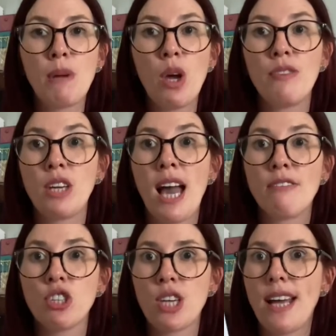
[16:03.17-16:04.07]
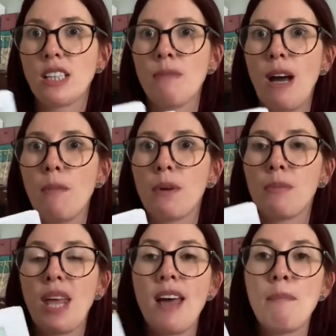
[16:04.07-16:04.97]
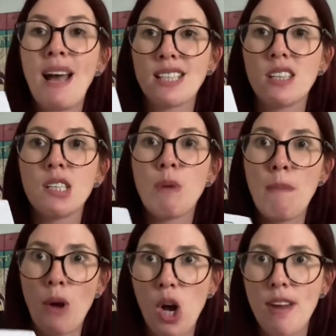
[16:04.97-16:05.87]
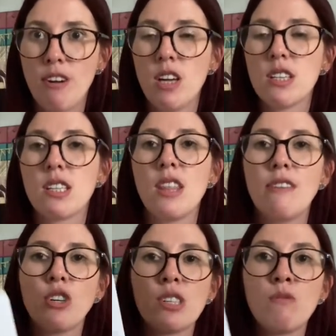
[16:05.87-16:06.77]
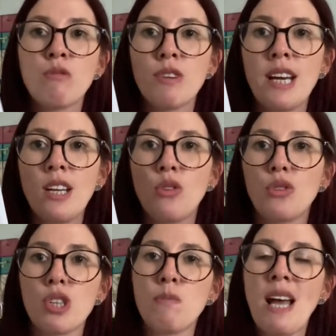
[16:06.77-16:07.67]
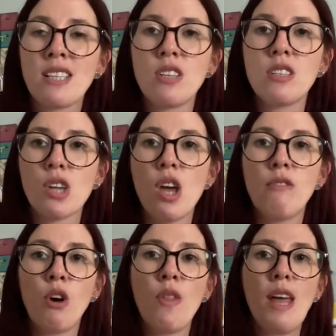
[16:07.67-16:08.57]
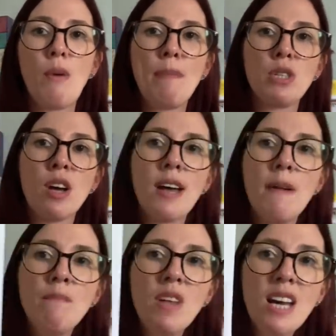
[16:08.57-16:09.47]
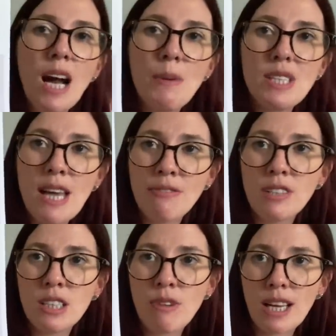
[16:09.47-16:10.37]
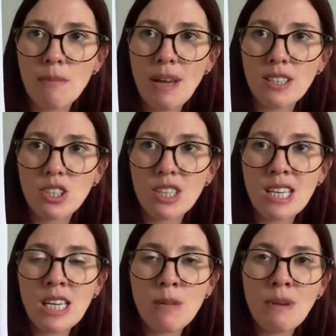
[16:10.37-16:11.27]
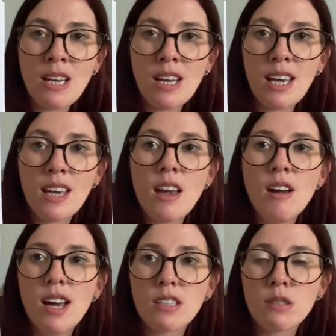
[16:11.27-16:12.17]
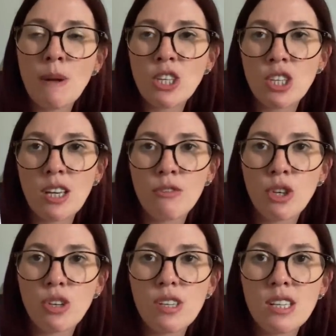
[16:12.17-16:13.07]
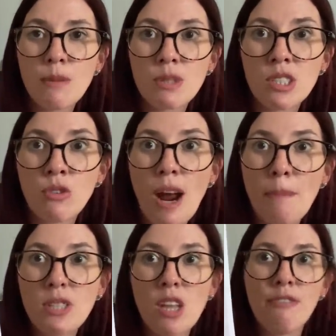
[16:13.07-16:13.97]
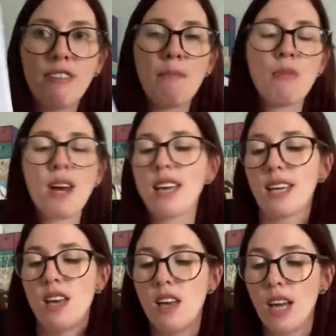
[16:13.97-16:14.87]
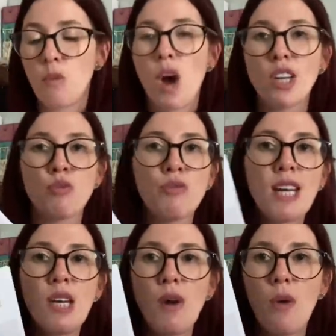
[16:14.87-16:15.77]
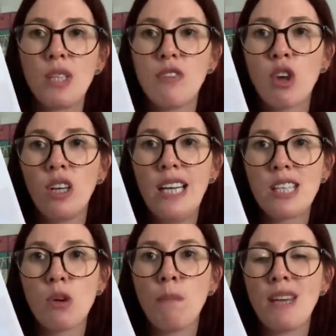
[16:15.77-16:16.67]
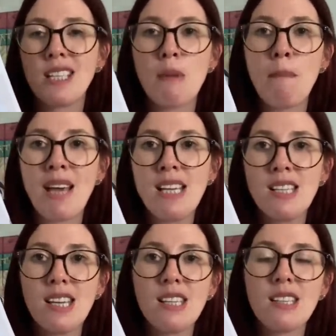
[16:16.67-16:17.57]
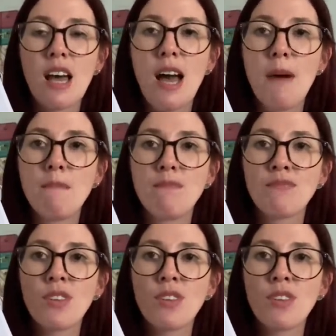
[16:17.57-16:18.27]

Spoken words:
below if you haven't checked them out, but they're Patterns by Pirates, and they've got some really gorgeous patterns over on their website. I would definitely recommend the Teeny Beanie, especially if you're using up scraps of fabric. It works really well when you've got little bits and pieces that